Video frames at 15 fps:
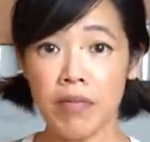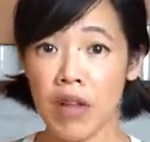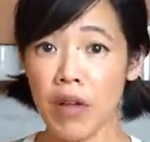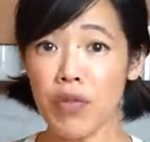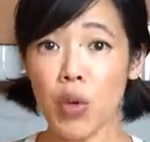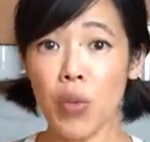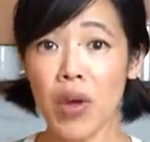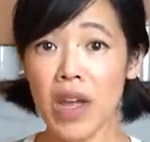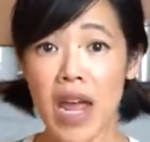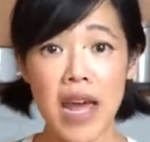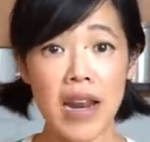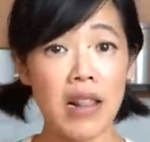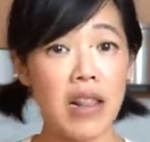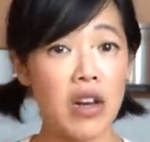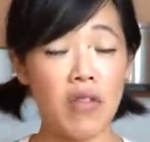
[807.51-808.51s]
If you want to
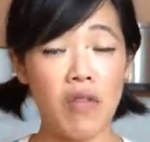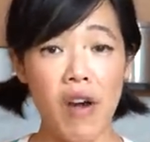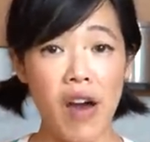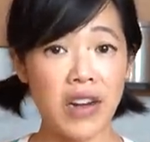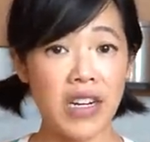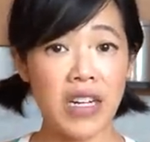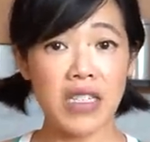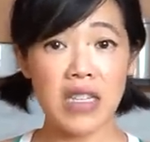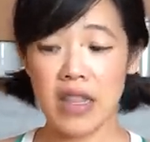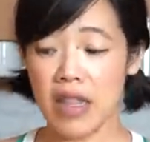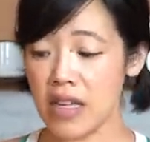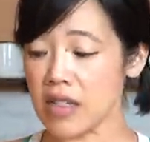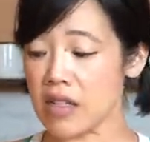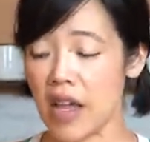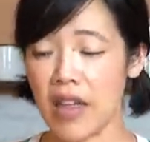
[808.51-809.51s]
add a little vodka to
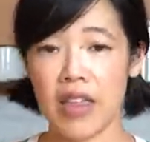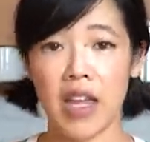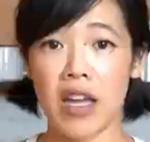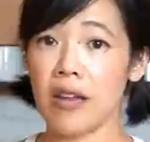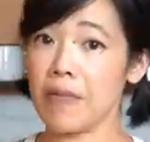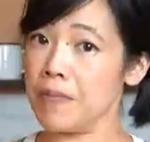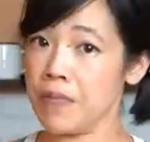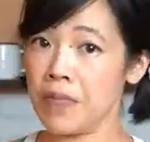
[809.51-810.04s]
this, I think